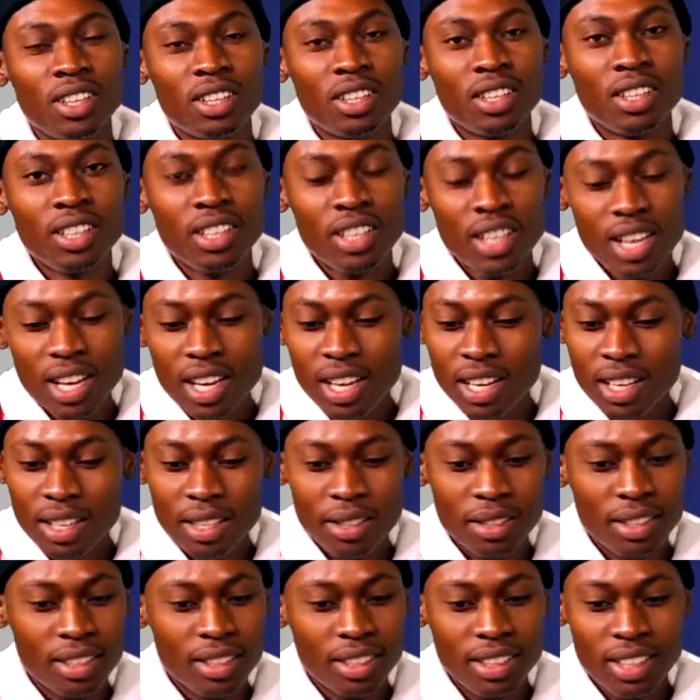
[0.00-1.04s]

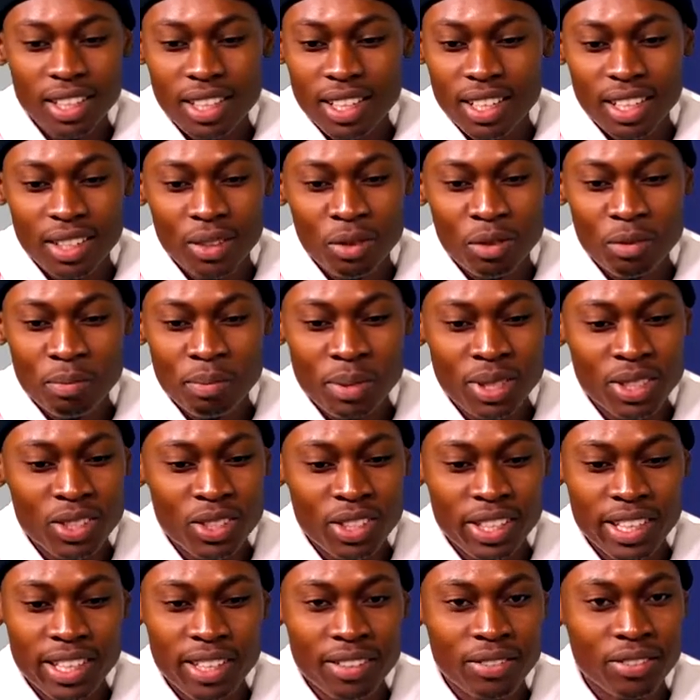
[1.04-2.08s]
we've been
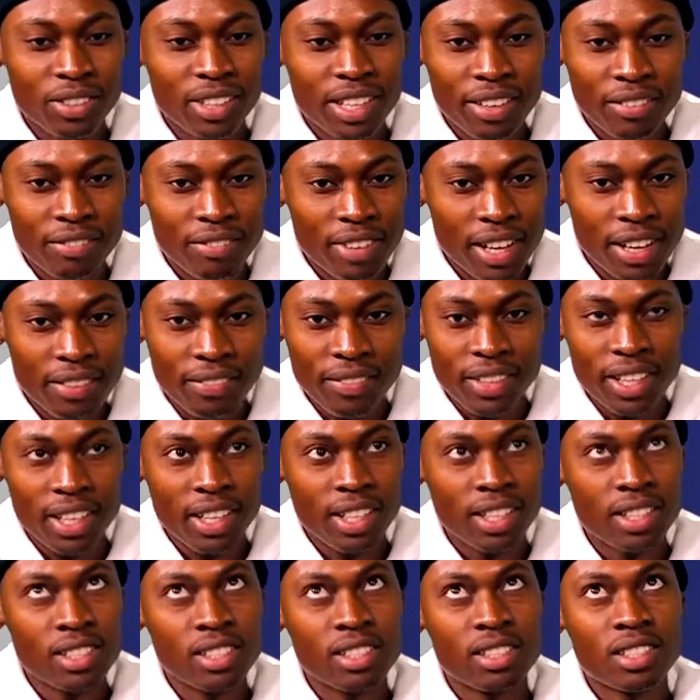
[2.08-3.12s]
together for like 5
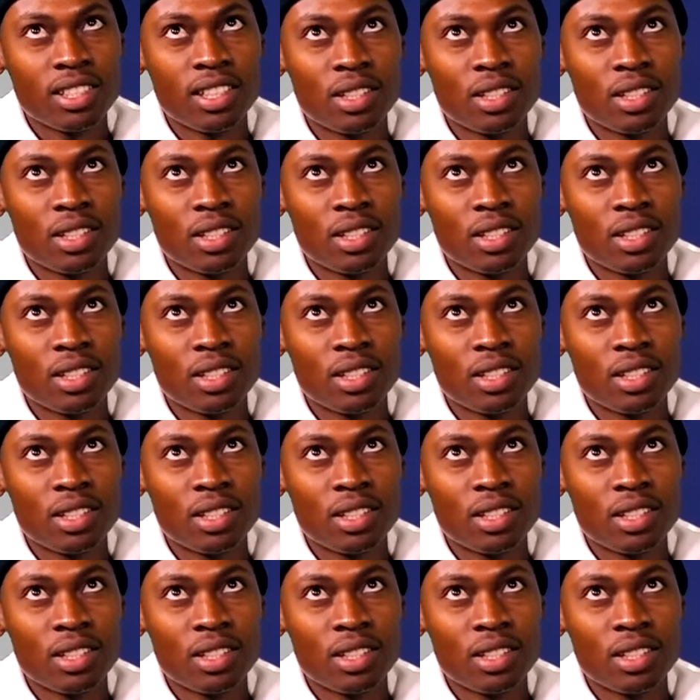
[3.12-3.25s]
years,